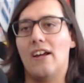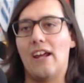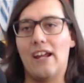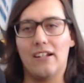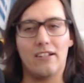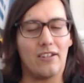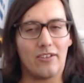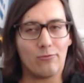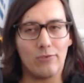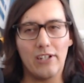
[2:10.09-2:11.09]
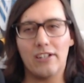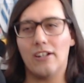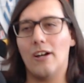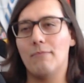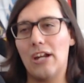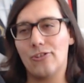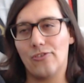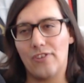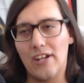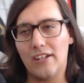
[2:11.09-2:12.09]
And really, a major
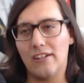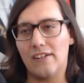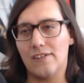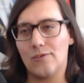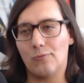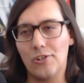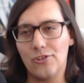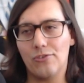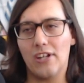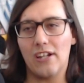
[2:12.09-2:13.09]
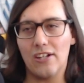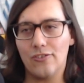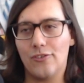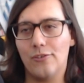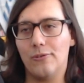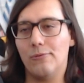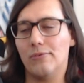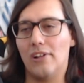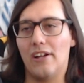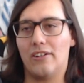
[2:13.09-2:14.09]
thing is once you get into
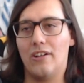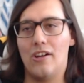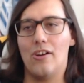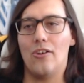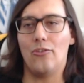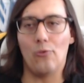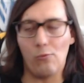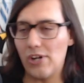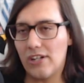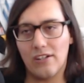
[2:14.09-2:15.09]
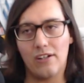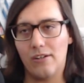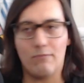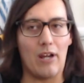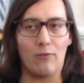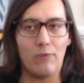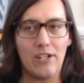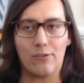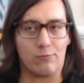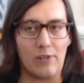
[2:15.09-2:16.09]
like the week by
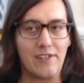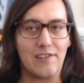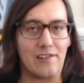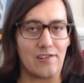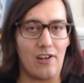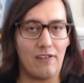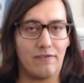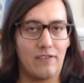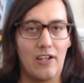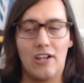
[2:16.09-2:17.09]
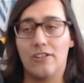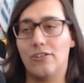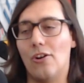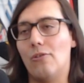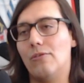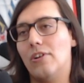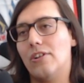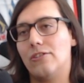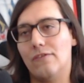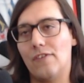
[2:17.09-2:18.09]
week racing stuff, you know.
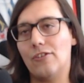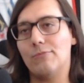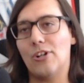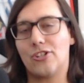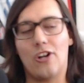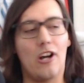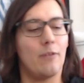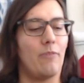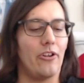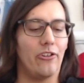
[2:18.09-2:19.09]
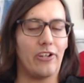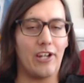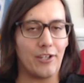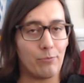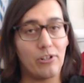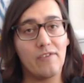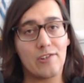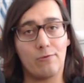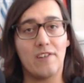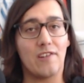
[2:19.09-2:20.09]
You're very much caught up on looking at the
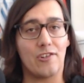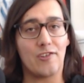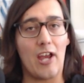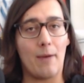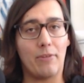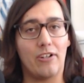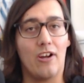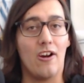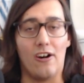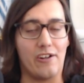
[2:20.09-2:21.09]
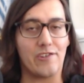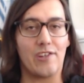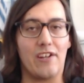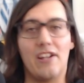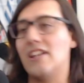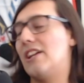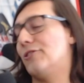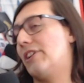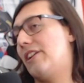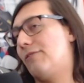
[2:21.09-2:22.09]
previous race that just happened on Sunday, and you're
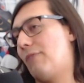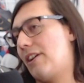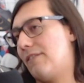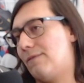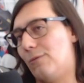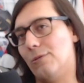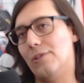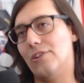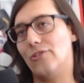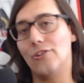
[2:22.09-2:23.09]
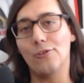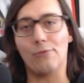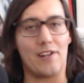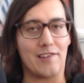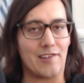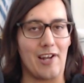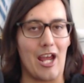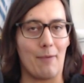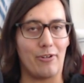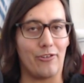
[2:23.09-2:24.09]
getting ready for the new race that's going to
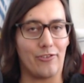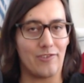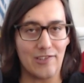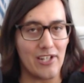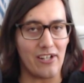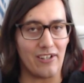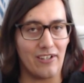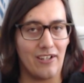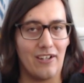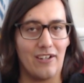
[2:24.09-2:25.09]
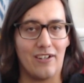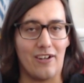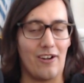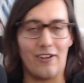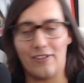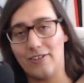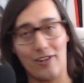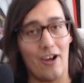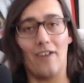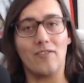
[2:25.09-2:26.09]
happen on Sunday, uh,
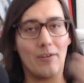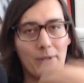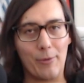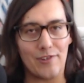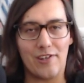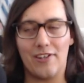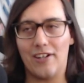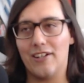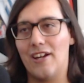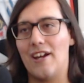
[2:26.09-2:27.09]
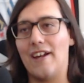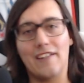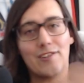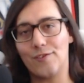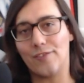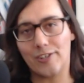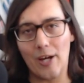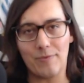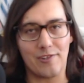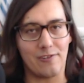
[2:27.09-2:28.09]
of the upcoming Sunday. And that's just for the
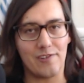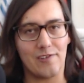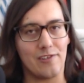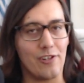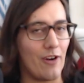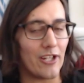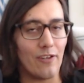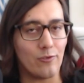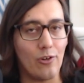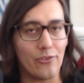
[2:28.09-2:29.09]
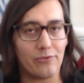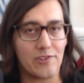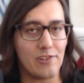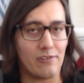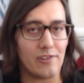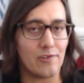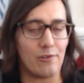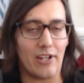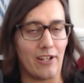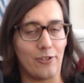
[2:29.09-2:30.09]
Cup Series. You know, I cover all three series, so
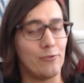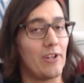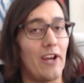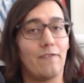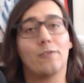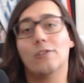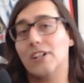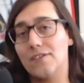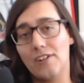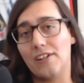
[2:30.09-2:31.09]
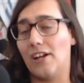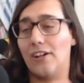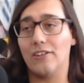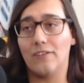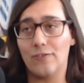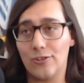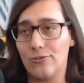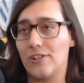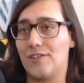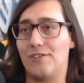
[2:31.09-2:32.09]
I got to do that for Xfinity. I got to do that for the
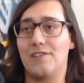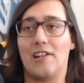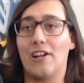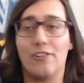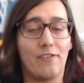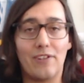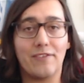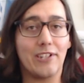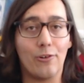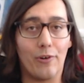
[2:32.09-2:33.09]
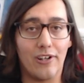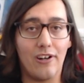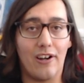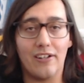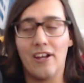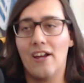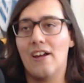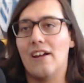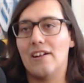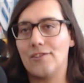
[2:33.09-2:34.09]
Truck Series. I got to do that for everything going on.
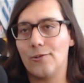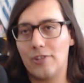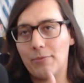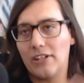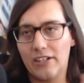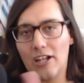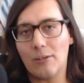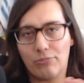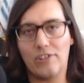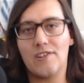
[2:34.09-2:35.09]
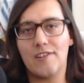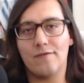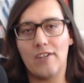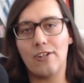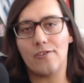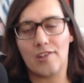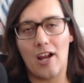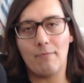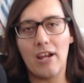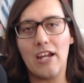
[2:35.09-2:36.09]
And so typically a lot of preseason videos that I
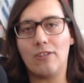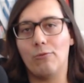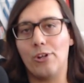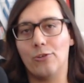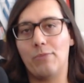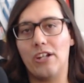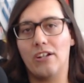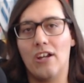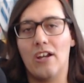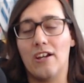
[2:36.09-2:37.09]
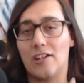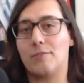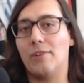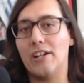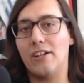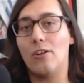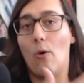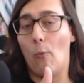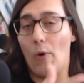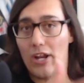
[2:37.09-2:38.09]
make will either be explaining
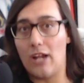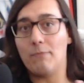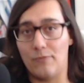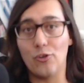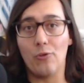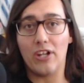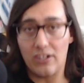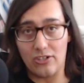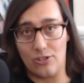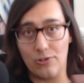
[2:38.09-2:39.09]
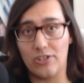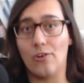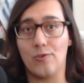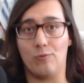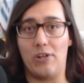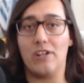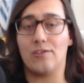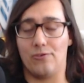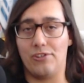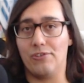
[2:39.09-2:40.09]
what I'm doing during those weeks
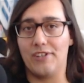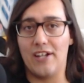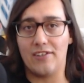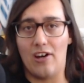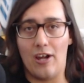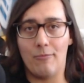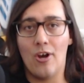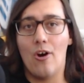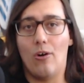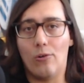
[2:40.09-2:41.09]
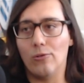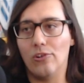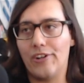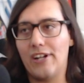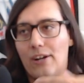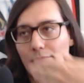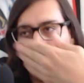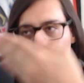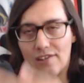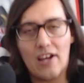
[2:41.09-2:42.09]
or during that time, or looking at
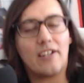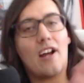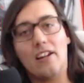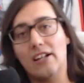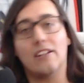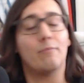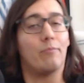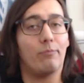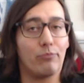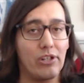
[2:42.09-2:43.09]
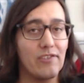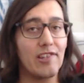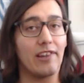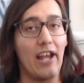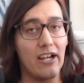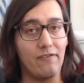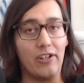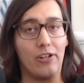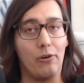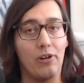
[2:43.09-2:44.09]
races ahead, kind of like the previous Atlanta
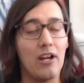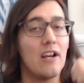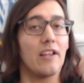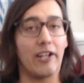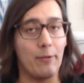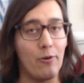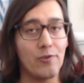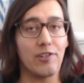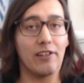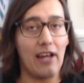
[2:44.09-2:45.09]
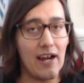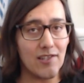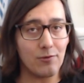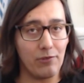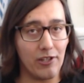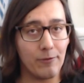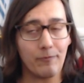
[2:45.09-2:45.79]
video that I posted last week.